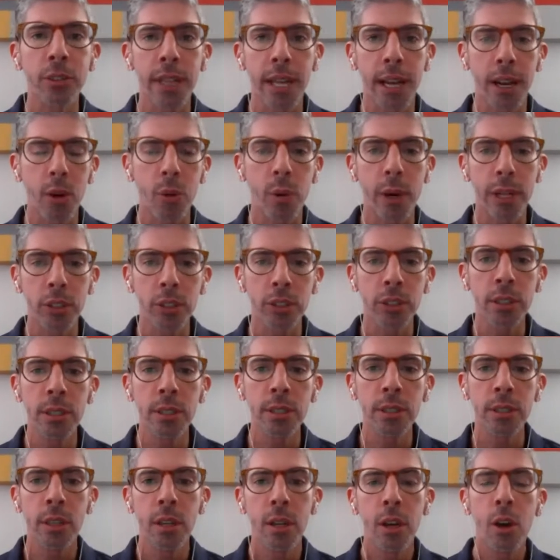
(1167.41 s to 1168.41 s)
that
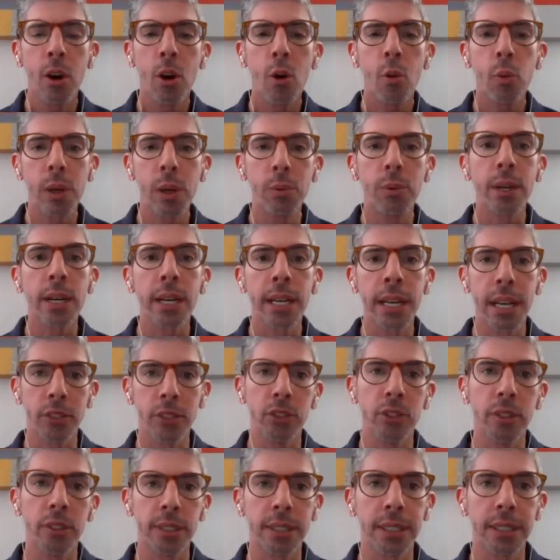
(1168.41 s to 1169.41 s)
question, we will connect
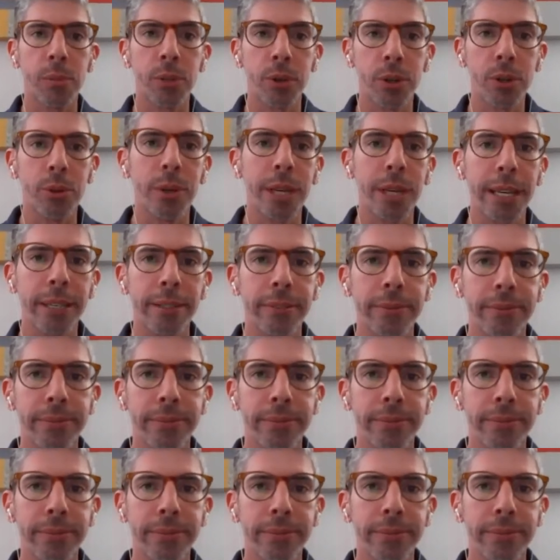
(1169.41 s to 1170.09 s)
you to someone who can.